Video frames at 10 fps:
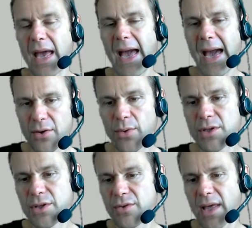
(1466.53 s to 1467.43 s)
How do I
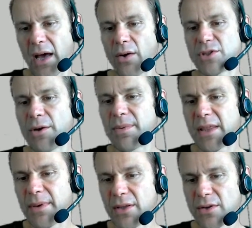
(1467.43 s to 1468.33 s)
do that? I was hoping that
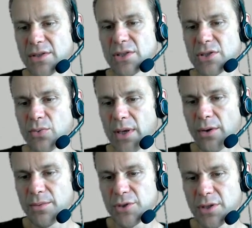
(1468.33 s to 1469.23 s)
would be a nice sweet
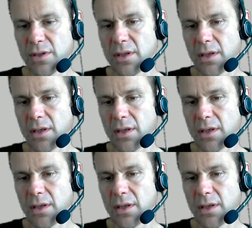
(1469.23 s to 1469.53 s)
option.